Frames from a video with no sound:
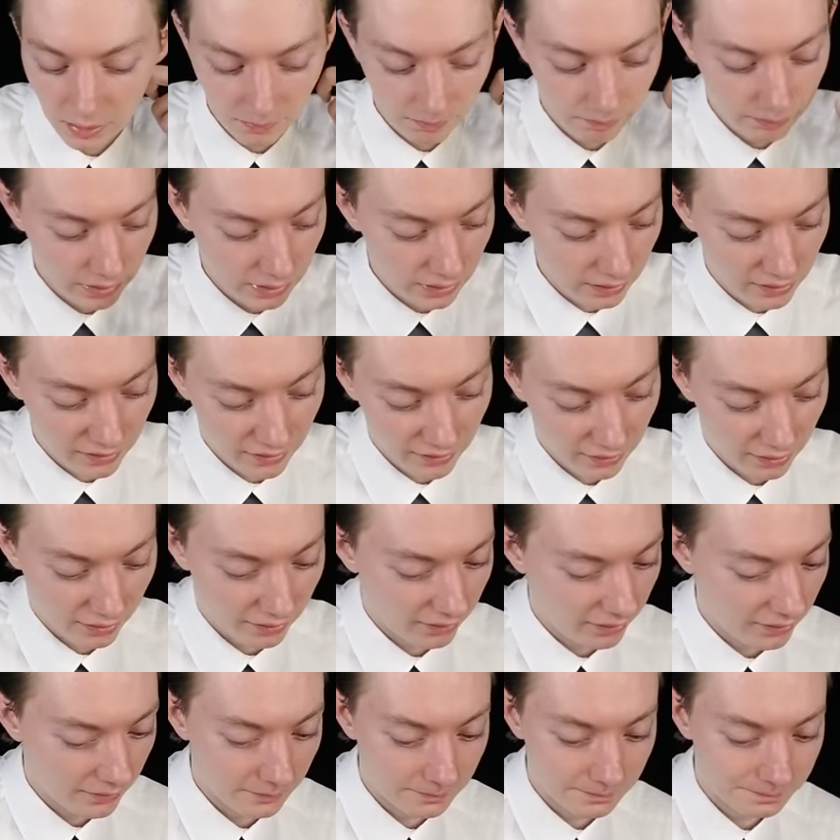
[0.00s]
But it's
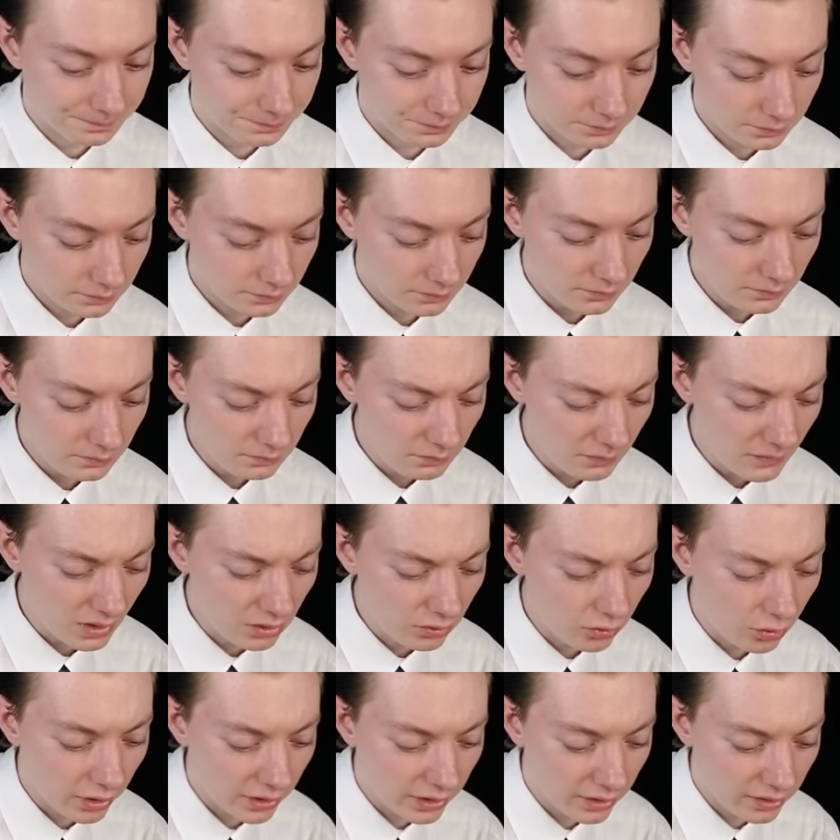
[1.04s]
just,
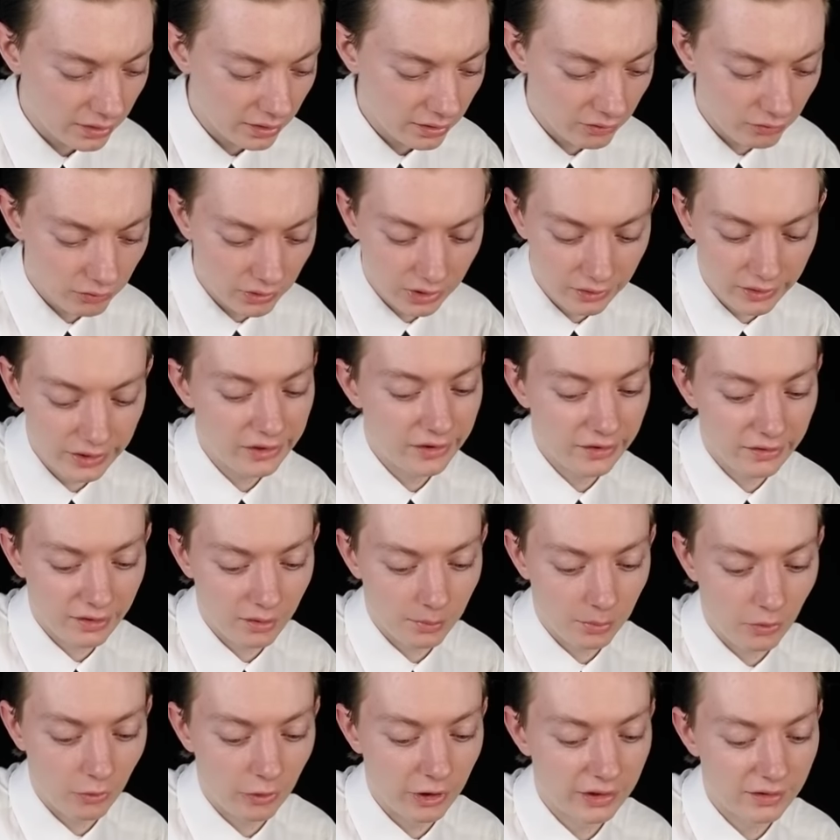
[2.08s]
look, it's just really
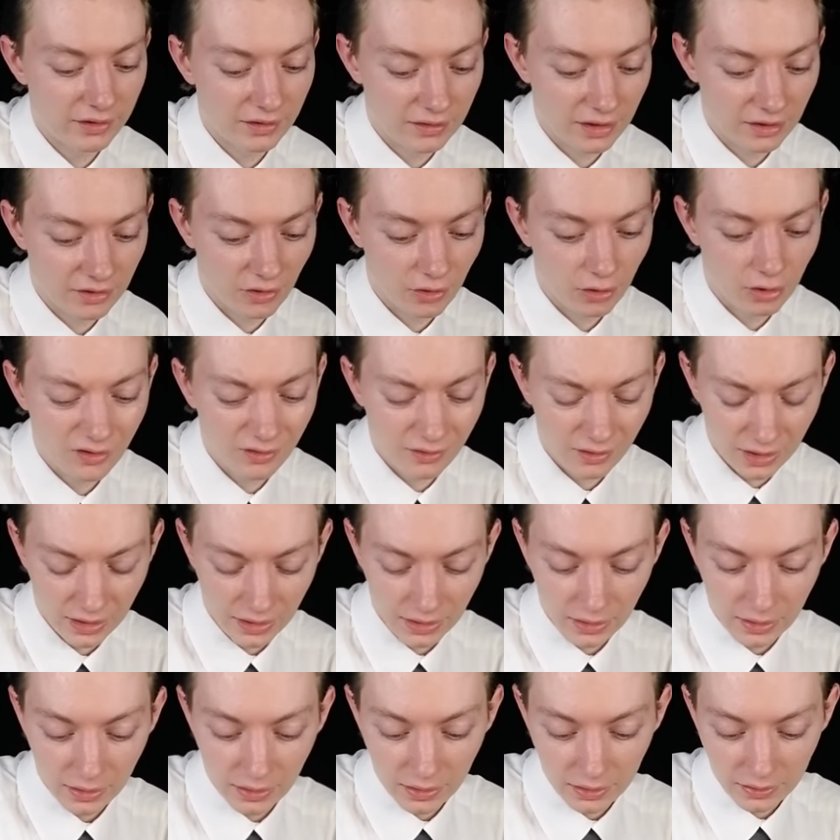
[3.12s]
disappointing. That's all.
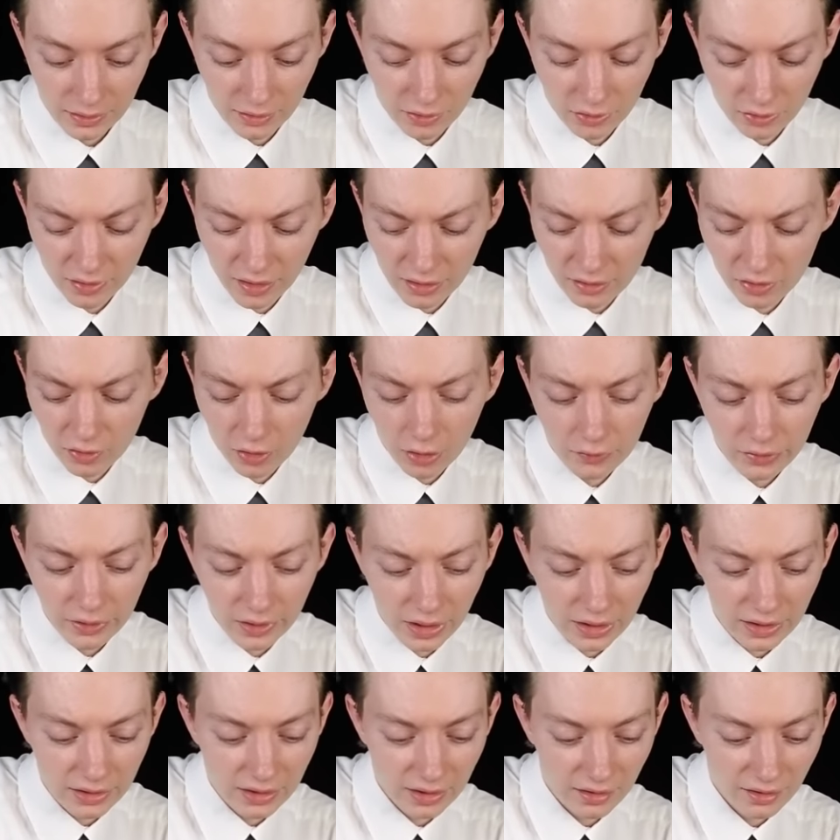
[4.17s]
That's all that
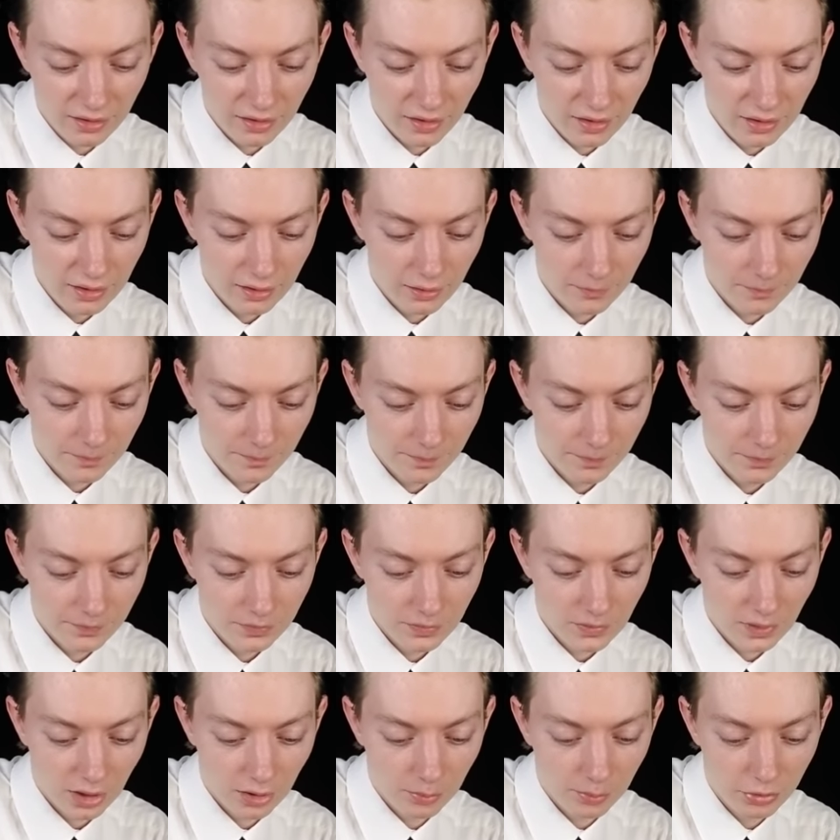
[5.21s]
I can say.
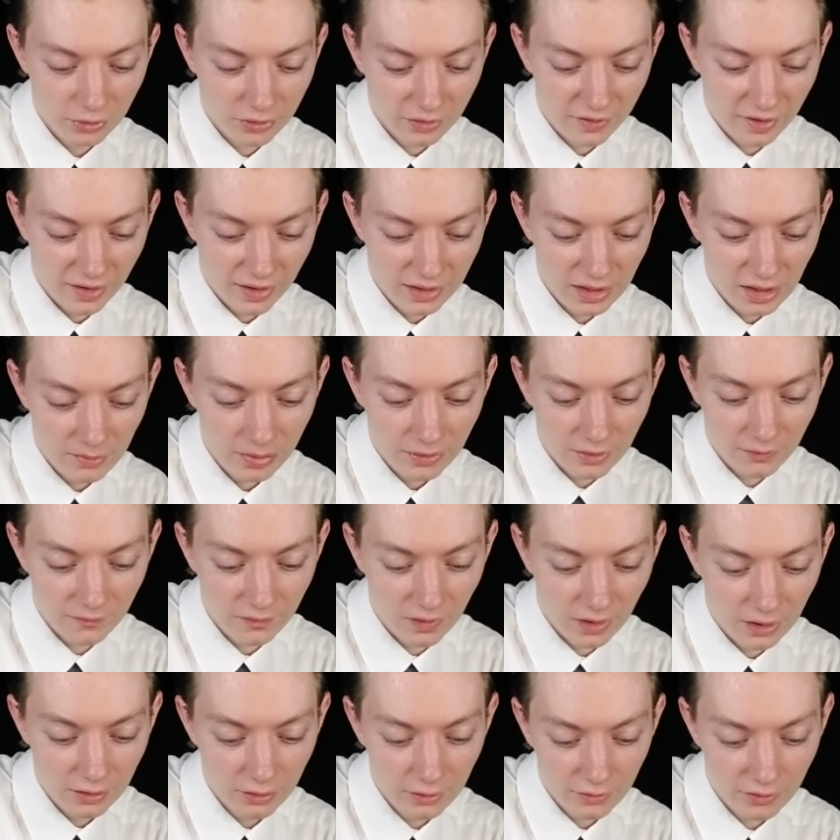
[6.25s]
I'll put a tiny bit of
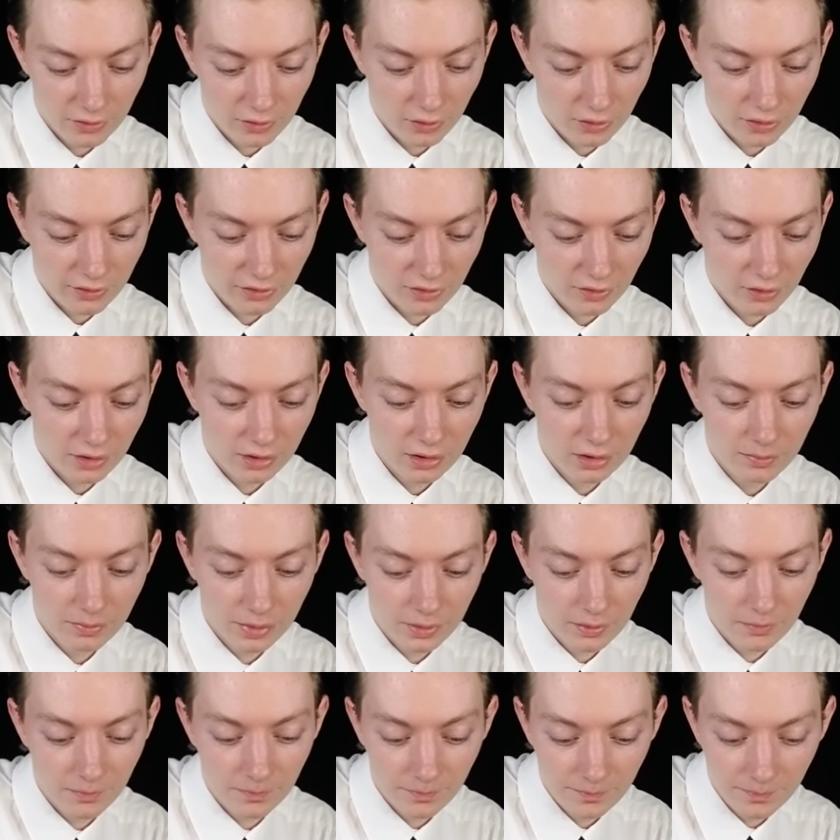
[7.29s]
fire sauce on it,
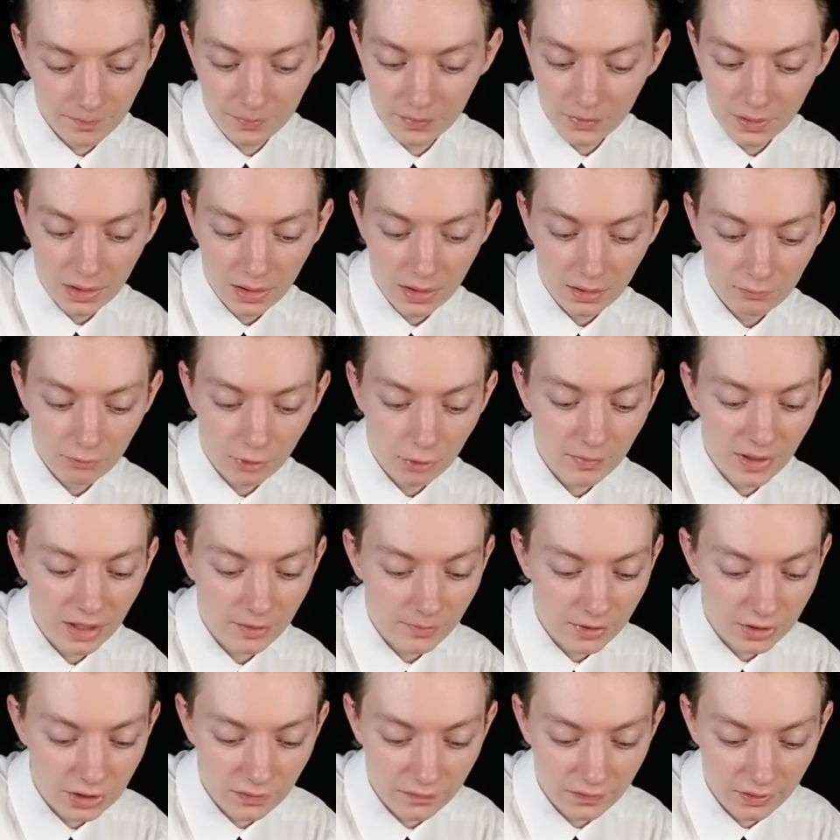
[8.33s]
but won't make
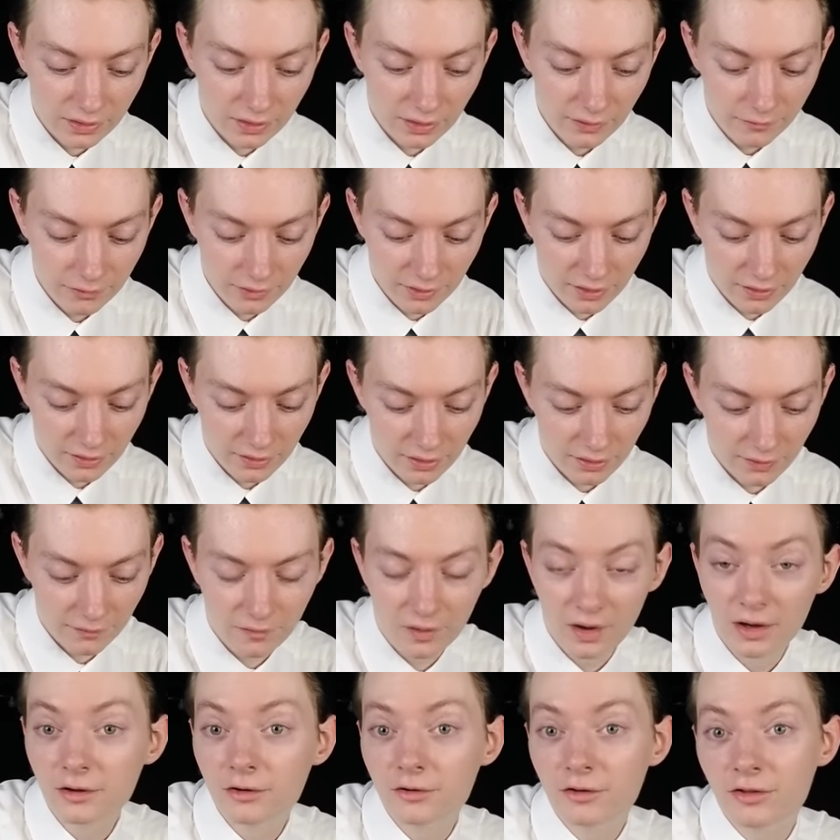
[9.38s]
much of a difference because the
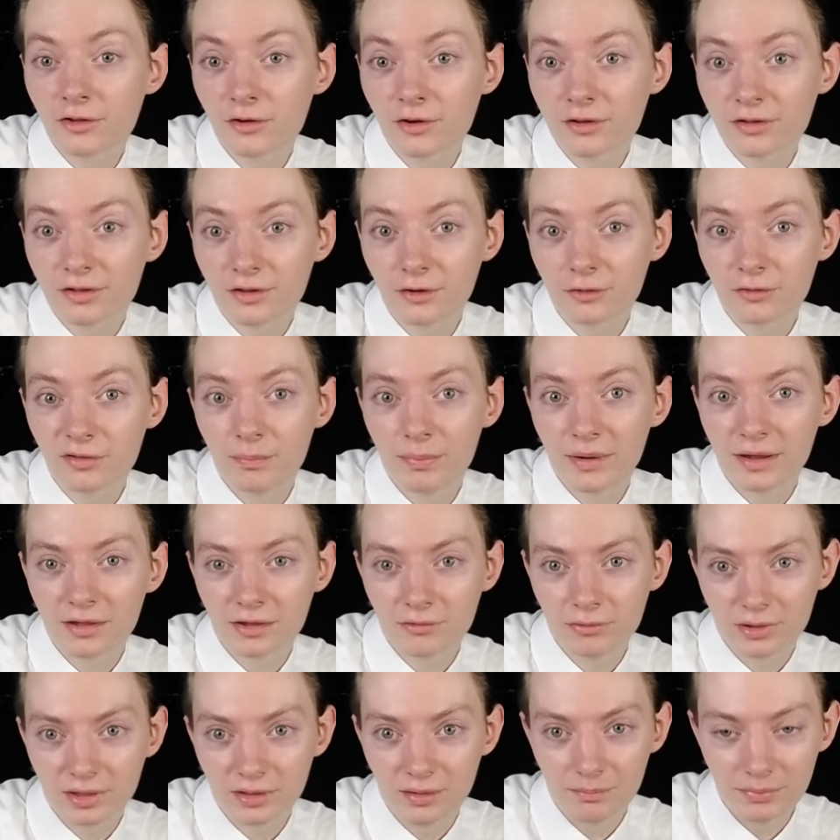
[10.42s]
fire sauce goes
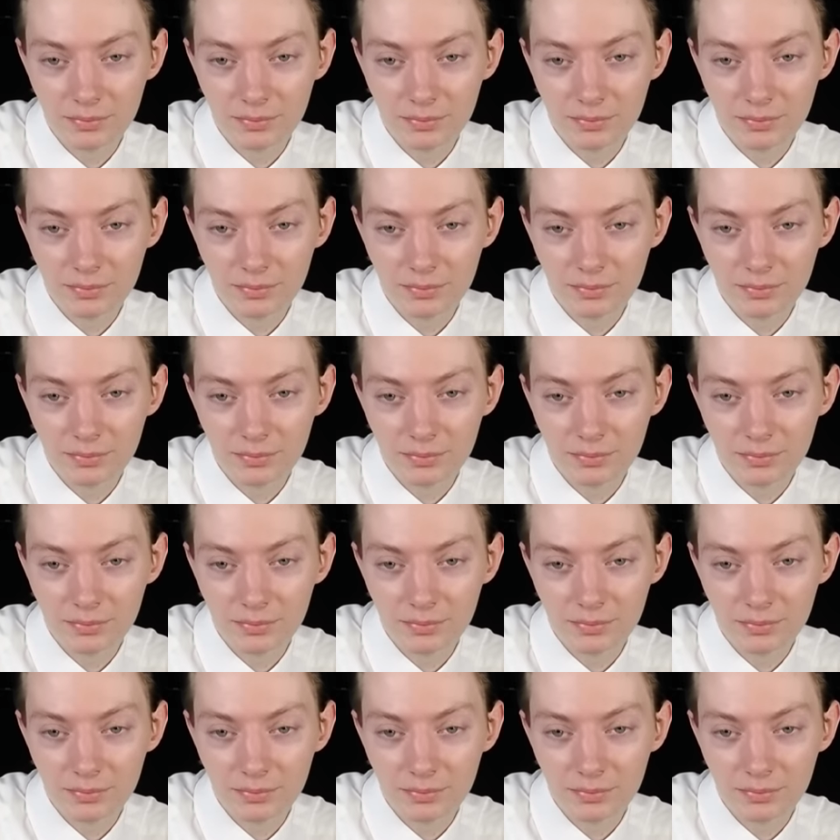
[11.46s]
best with the